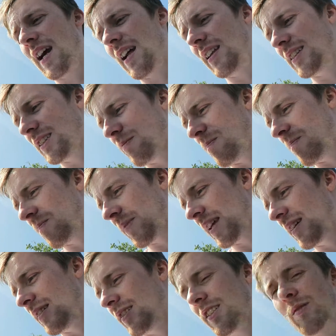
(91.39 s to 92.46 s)
Tyler some
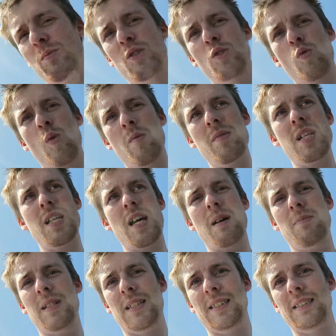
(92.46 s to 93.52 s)
some swimming
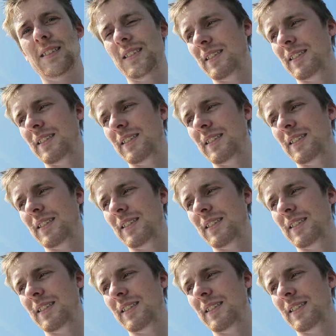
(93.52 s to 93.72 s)
nappies.